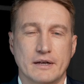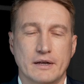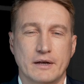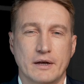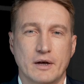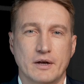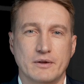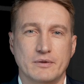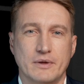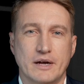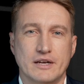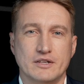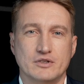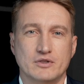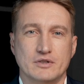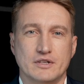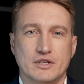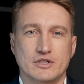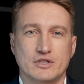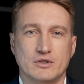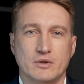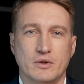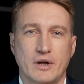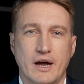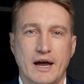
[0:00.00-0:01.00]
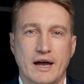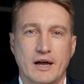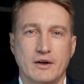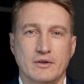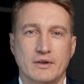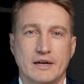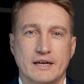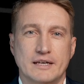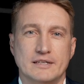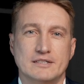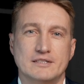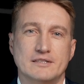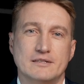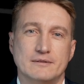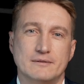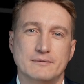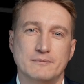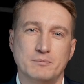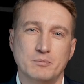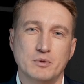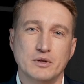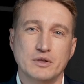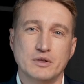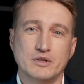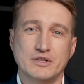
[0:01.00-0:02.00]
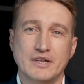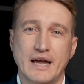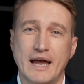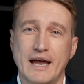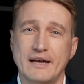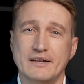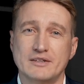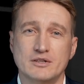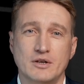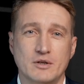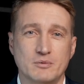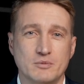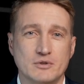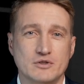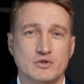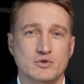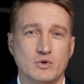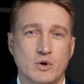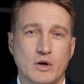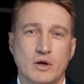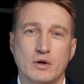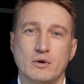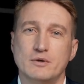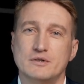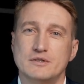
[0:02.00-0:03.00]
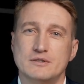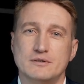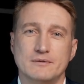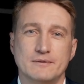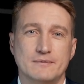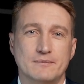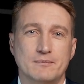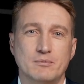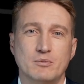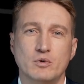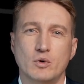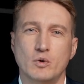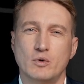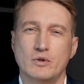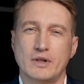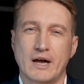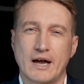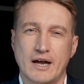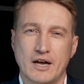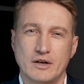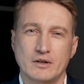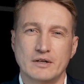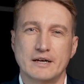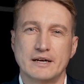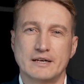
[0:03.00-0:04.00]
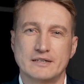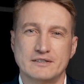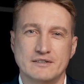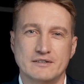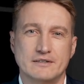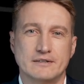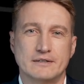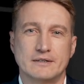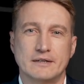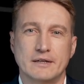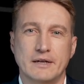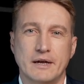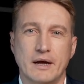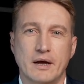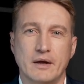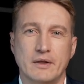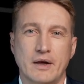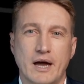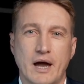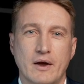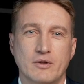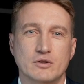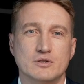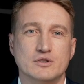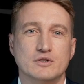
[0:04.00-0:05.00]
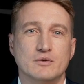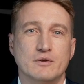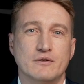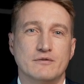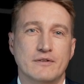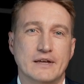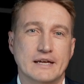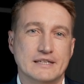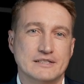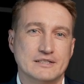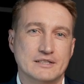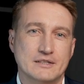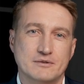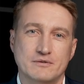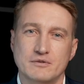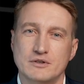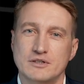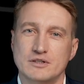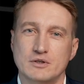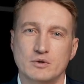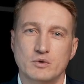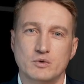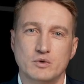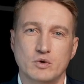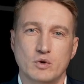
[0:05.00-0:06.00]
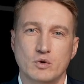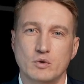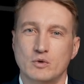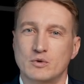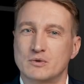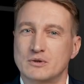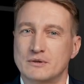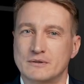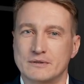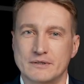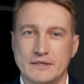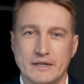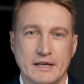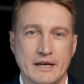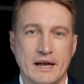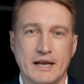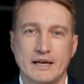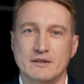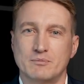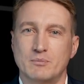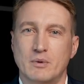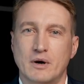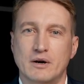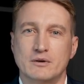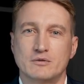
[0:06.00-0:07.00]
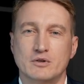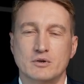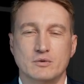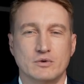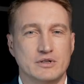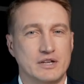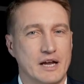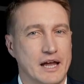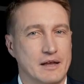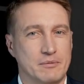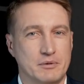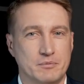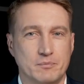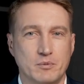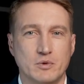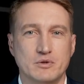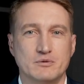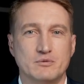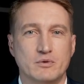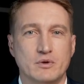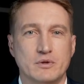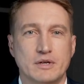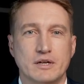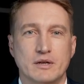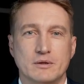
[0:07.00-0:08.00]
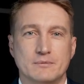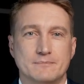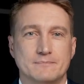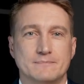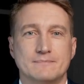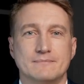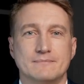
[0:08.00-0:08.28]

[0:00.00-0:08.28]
Unlike traditional IRAs, where you're taxed on withdrawals, gold IRAs allow you to invest in physical gold as part of your retirement portfolio.